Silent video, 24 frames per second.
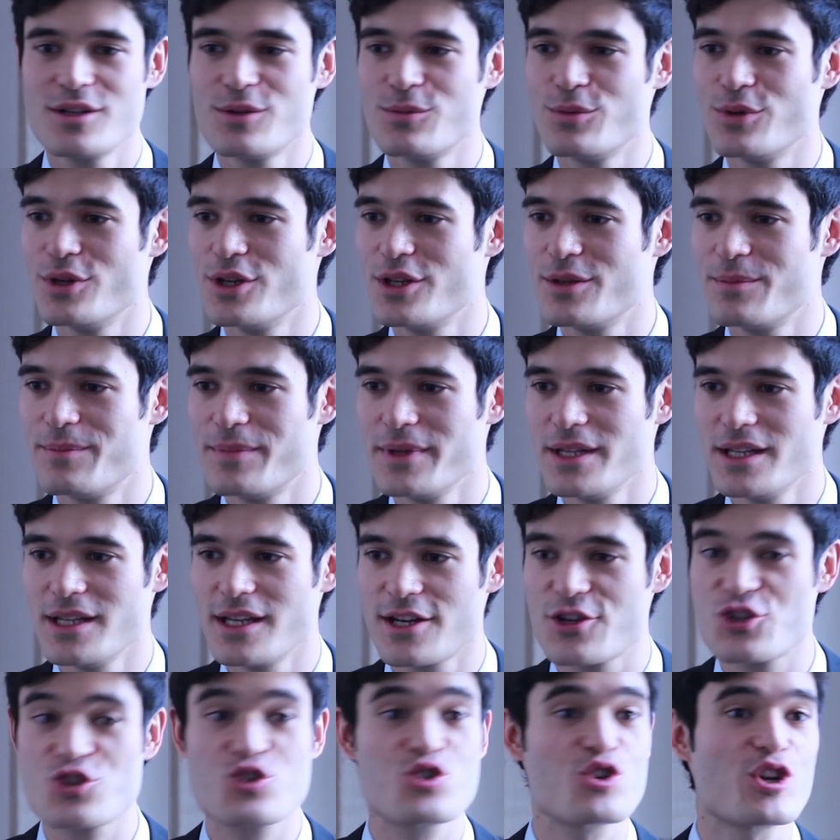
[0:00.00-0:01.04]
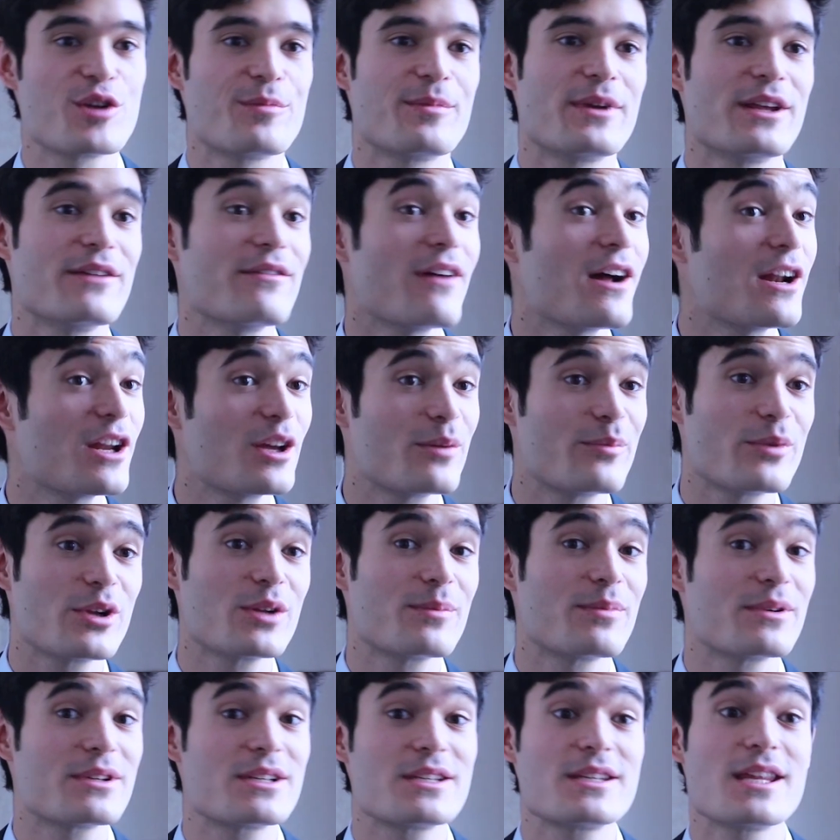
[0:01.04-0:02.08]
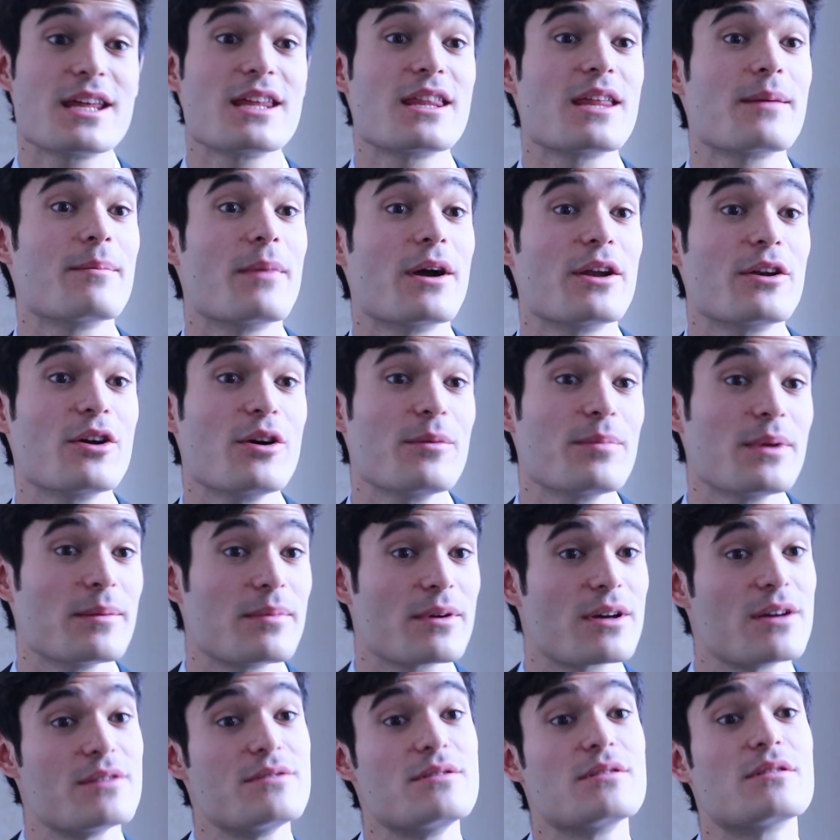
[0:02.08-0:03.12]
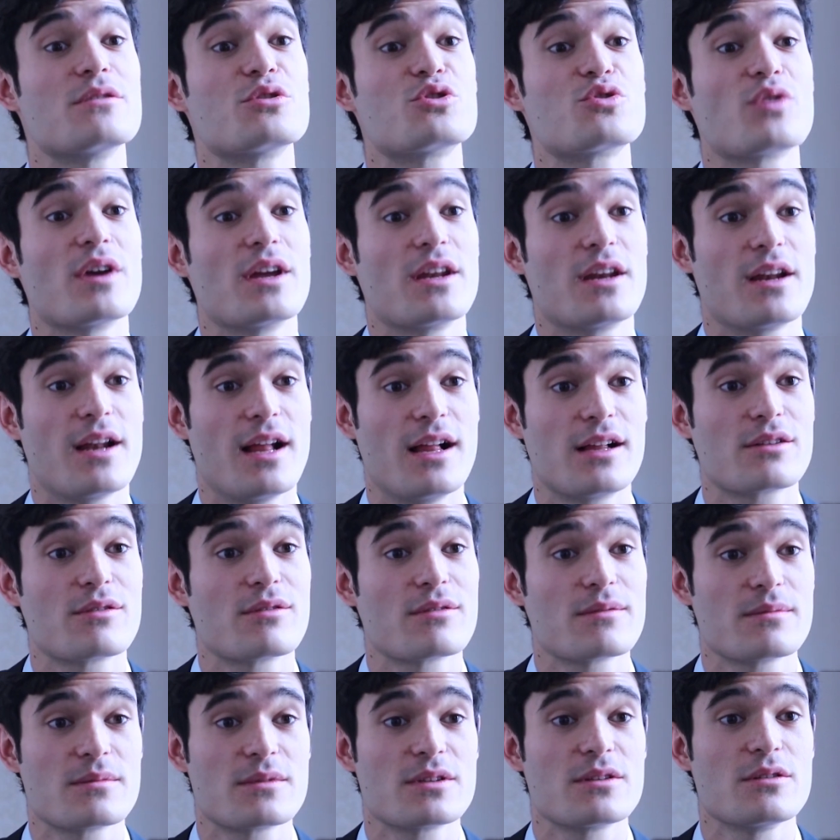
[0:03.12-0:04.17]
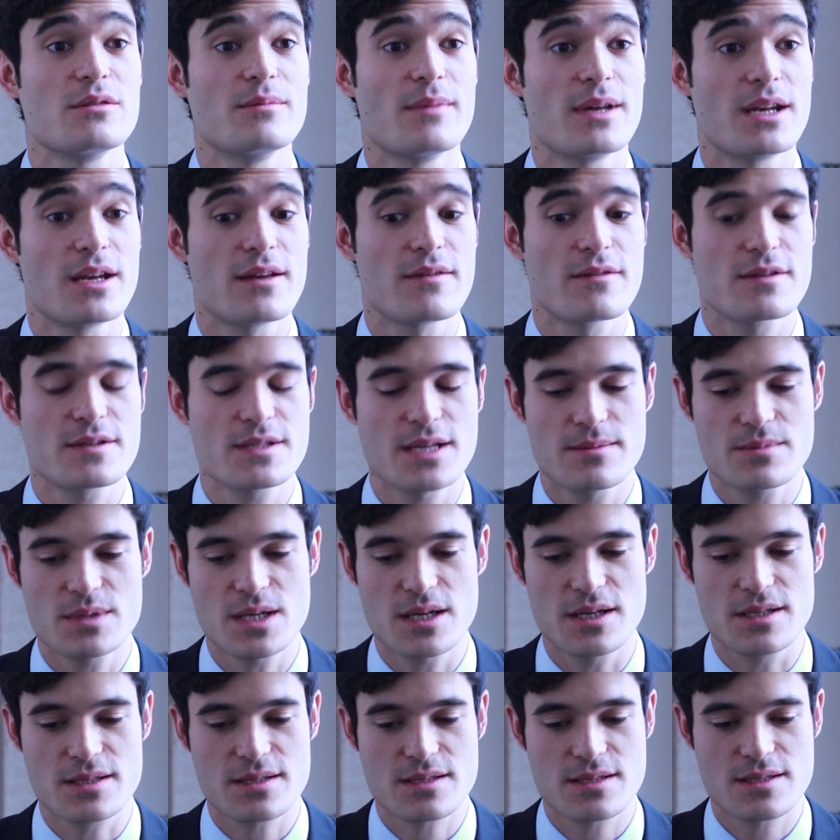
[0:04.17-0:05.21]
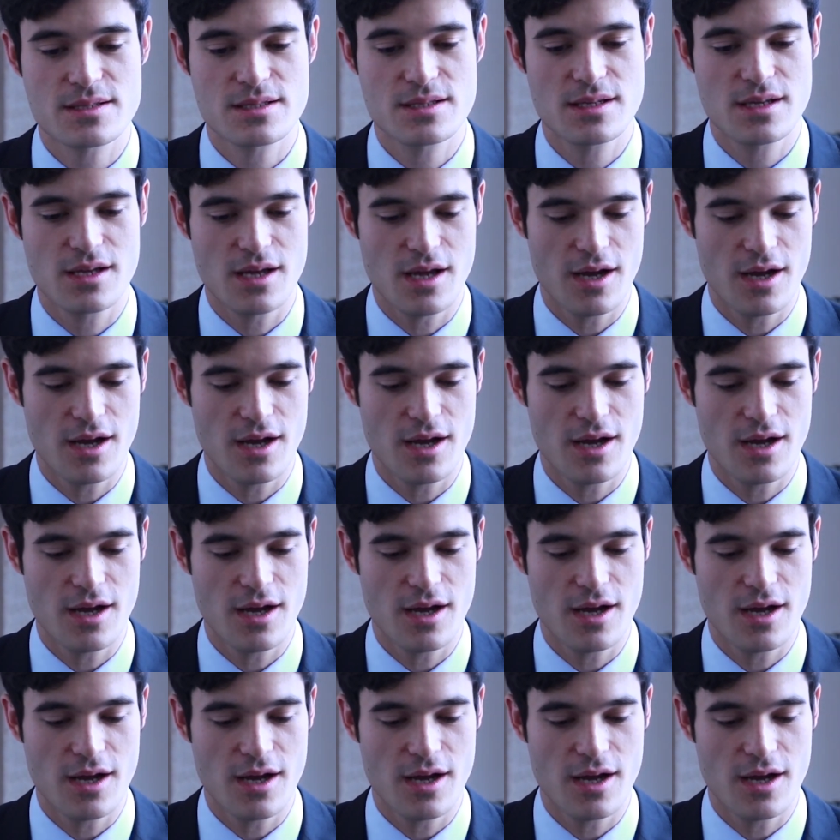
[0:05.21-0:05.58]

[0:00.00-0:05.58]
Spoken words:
would be extremely valuable, but today they might not be because you could train an algorithm to do many of the same tasks.